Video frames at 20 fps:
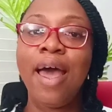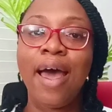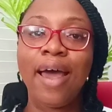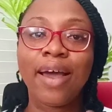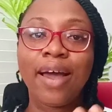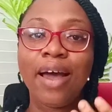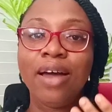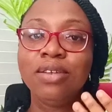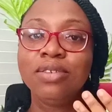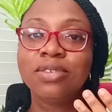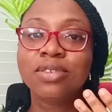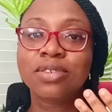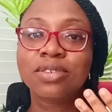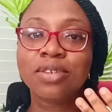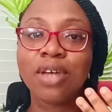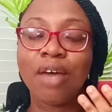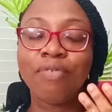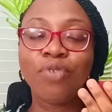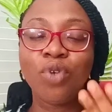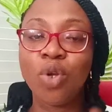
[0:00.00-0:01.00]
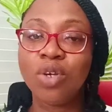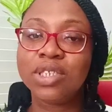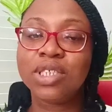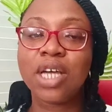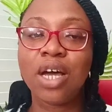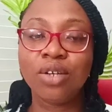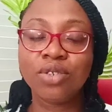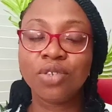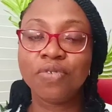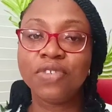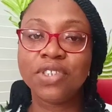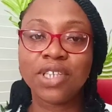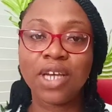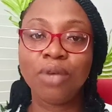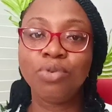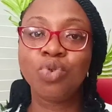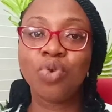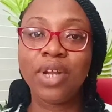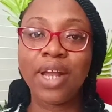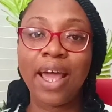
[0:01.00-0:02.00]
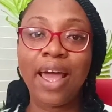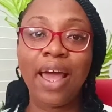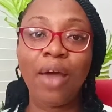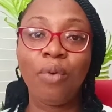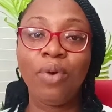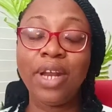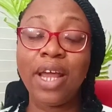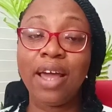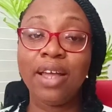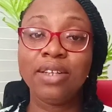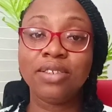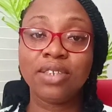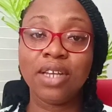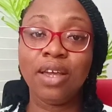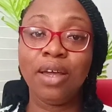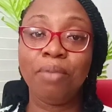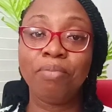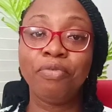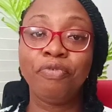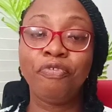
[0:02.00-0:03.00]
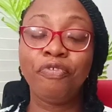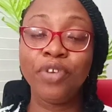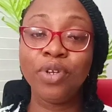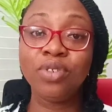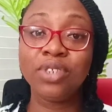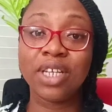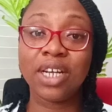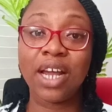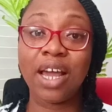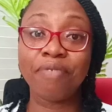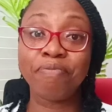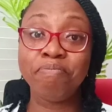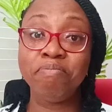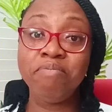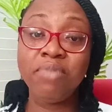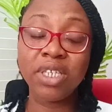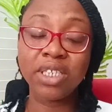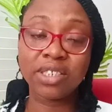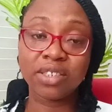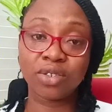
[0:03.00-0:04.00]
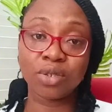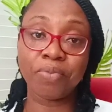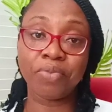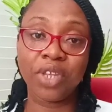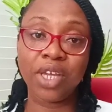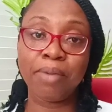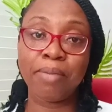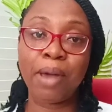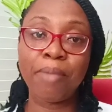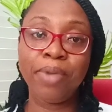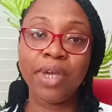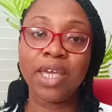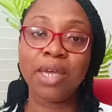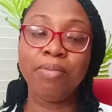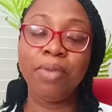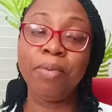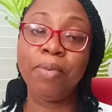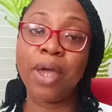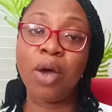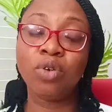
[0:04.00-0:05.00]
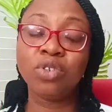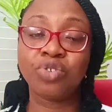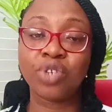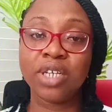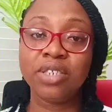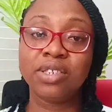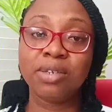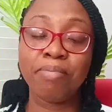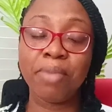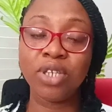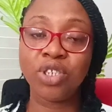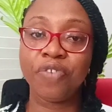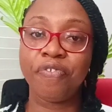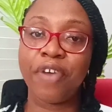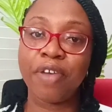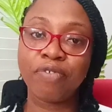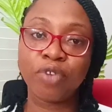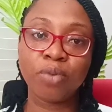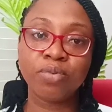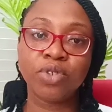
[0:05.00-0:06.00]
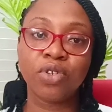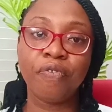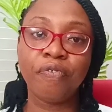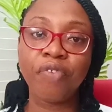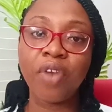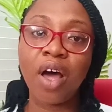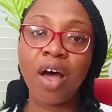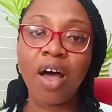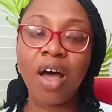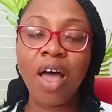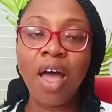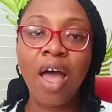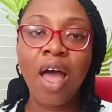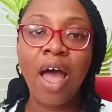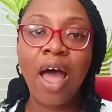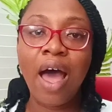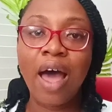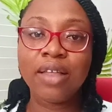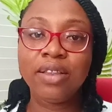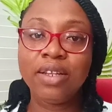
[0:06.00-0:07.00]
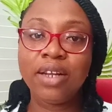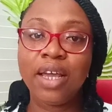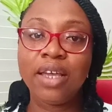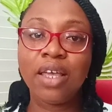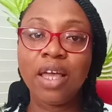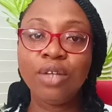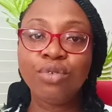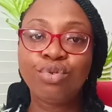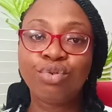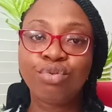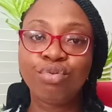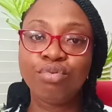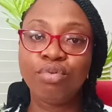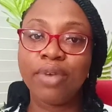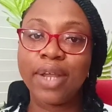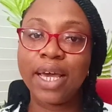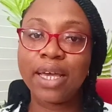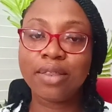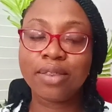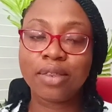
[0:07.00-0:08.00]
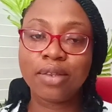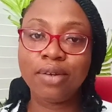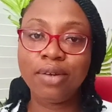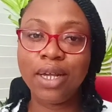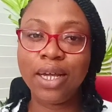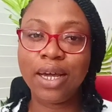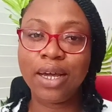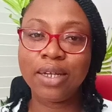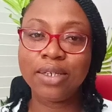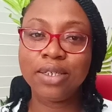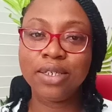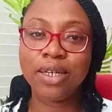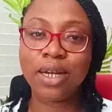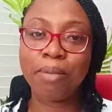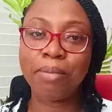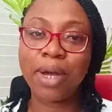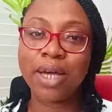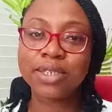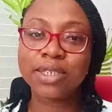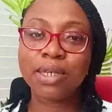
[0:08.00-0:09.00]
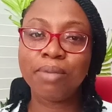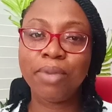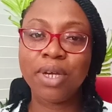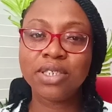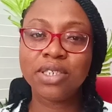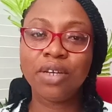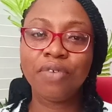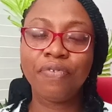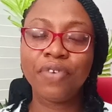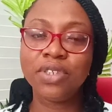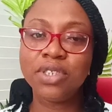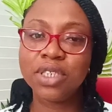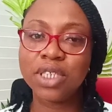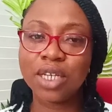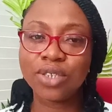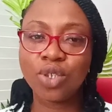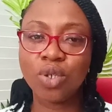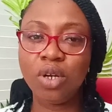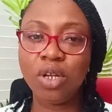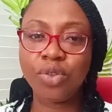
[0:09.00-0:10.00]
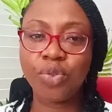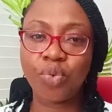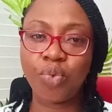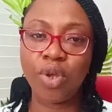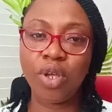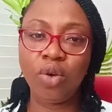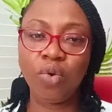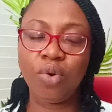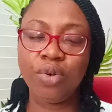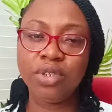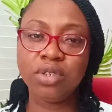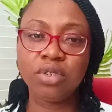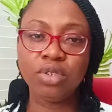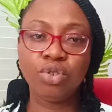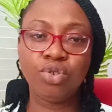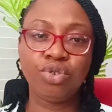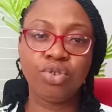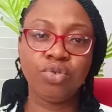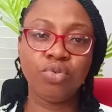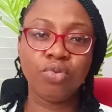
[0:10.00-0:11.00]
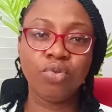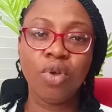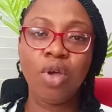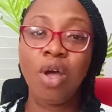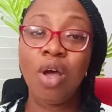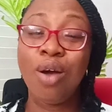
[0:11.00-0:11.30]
I've lost count of times when I feel that I've missed something in my baking. Maybe I was trying to measure 5 cups of flour and then I get to like 3, and then I'm asking myself, is this actually 3 or is it 2?